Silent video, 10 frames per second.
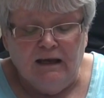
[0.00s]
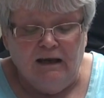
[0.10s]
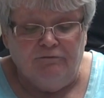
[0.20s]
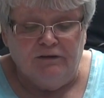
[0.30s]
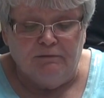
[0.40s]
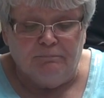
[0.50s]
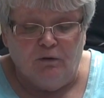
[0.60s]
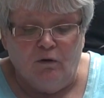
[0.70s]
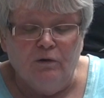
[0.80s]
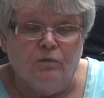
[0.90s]
If an
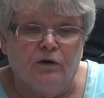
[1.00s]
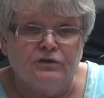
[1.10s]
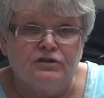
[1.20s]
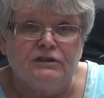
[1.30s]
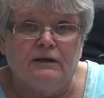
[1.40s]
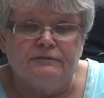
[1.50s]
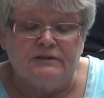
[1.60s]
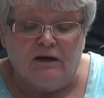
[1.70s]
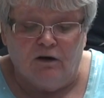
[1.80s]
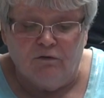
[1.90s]
employee works
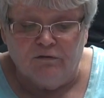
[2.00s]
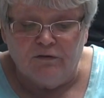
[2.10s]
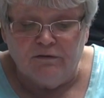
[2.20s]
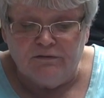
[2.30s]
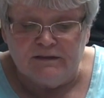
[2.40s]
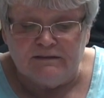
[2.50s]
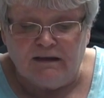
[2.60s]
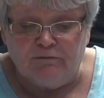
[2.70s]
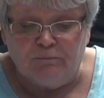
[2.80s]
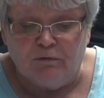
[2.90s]
shifts over the
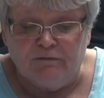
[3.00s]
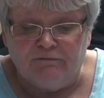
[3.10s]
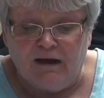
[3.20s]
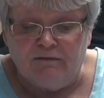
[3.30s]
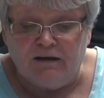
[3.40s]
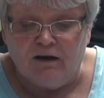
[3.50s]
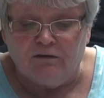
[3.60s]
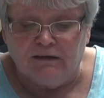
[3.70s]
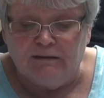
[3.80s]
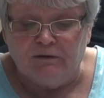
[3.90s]

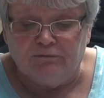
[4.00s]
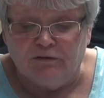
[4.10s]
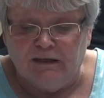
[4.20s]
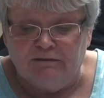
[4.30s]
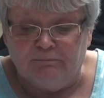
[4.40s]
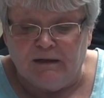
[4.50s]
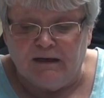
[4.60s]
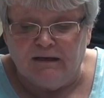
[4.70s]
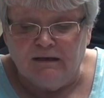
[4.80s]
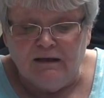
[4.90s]
7.5-hour limit for leave
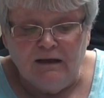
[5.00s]
pay,